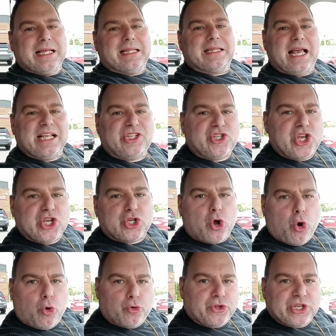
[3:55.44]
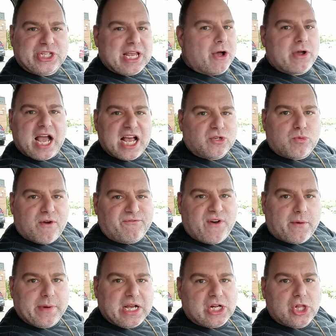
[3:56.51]
Let's just hold this out. Guys, we're
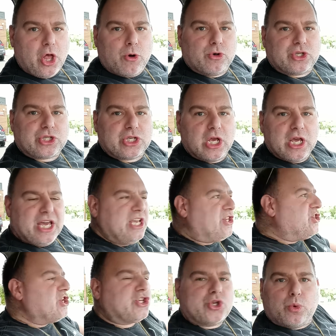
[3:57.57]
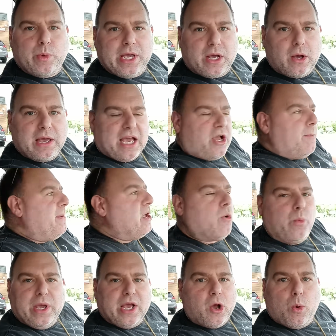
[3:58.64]
very close. It's just a week. It could be a
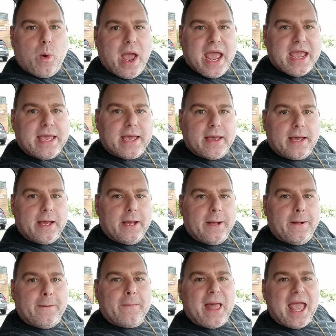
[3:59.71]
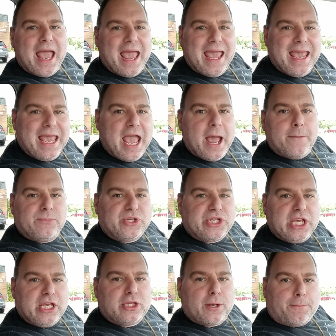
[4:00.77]
week away.
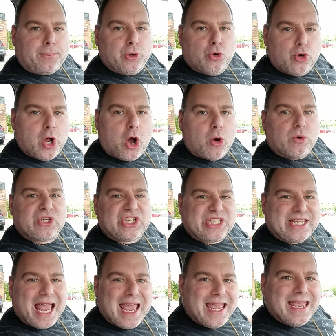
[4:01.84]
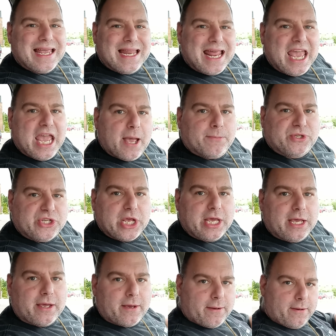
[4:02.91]
AMC to Pluto. Stay in
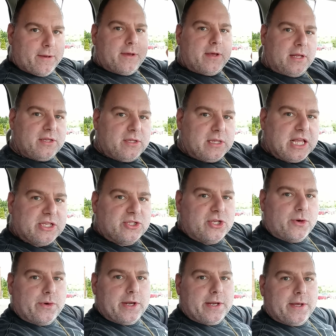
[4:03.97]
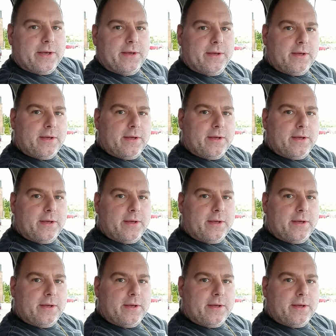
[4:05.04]
AMC. Let's do it.